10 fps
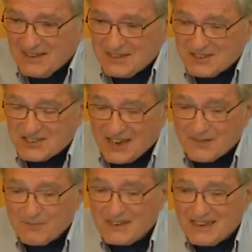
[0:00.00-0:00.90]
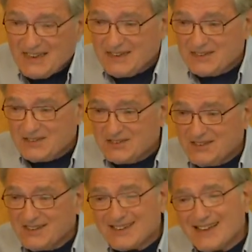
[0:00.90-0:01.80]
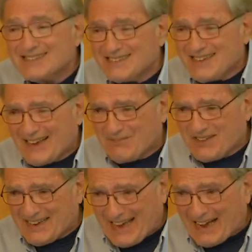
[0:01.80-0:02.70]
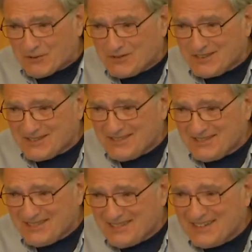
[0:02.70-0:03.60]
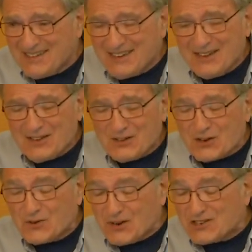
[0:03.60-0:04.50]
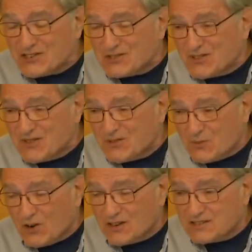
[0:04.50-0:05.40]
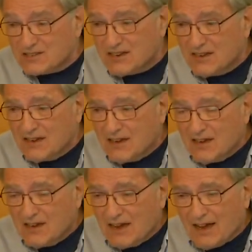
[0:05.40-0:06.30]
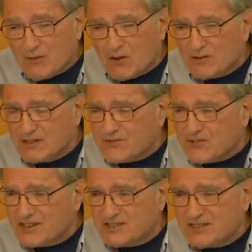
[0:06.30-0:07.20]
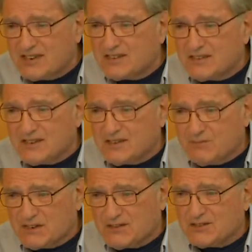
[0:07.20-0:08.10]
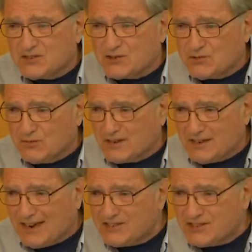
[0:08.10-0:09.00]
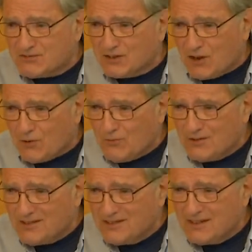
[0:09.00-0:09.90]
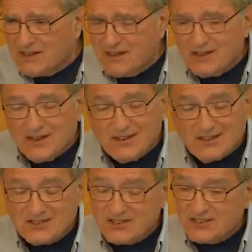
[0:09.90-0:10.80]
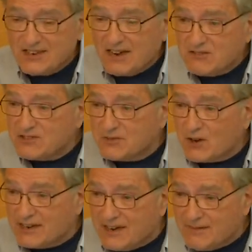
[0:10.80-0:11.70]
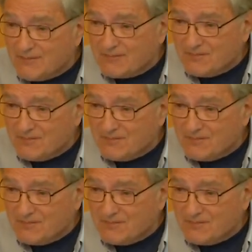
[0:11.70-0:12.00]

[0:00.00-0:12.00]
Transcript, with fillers: The statement is, Get the damn thing out. The question was, I'm going to France and Italy the middle of the June. Can I still go? And she said, I don't see why not.